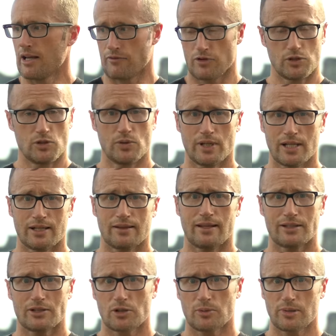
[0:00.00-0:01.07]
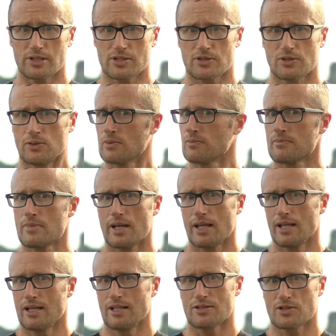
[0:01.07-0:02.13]
If you do anything to your pistol
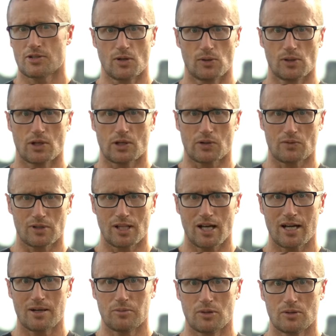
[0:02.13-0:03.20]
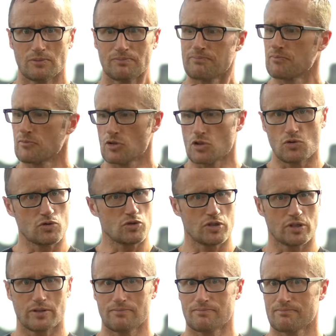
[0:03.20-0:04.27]
and it's no longer reliable, you
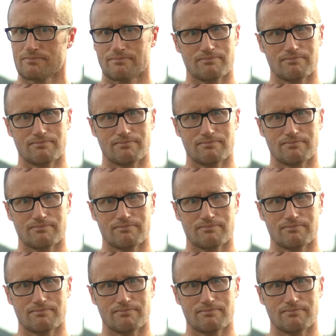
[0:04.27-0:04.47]
should